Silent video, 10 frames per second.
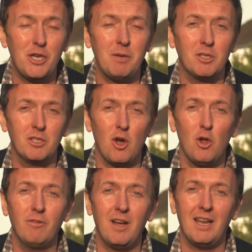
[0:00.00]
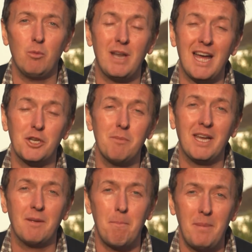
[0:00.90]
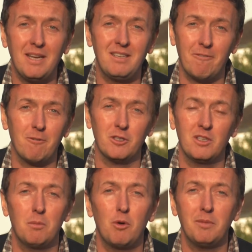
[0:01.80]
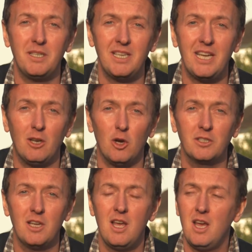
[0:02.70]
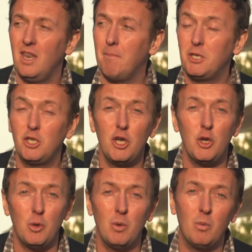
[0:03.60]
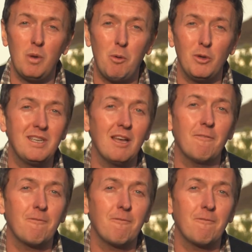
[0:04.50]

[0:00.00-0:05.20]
cheap to solve, and it would actually make a big difference to the property's heat loss. Number 2, we pointed out the